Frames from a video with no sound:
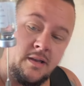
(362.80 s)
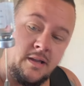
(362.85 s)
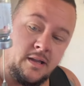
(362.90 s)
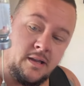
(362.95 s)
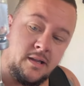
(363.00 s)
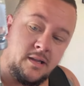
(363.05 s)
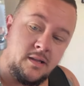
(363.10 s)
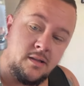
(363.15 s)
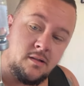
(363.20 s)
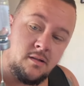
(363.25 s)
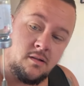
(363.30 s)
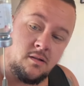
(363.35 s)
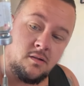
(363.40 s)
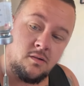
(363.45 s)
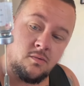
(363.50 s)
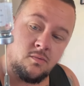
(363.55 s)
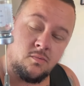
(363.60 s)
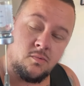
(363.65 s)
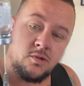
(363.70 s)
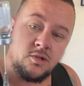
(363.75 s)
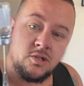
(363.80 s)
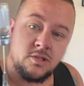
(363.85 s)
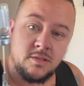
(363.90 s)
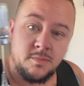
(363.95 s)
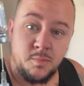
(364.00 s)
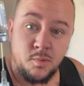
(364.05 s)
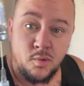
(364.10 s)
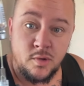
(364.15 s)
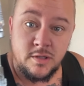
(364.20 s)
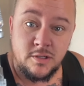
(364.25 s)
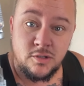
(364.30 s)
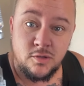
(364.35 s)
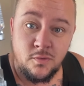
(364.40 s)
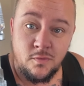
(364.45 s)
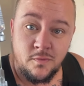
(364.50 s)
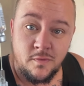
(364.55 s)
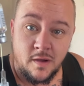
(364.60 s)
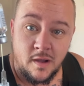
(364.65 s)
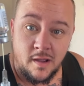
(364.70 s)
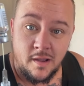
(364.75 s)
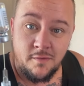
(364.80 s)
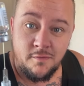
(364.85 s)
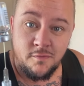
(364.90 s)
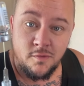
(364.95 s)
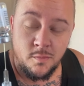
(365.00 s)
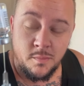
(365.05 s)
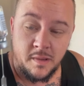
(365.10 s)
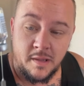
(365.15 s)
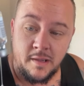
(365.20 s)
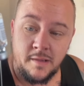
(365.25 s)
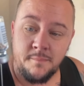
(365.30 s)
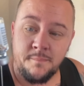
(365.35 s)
it, which is a 0.25 for me.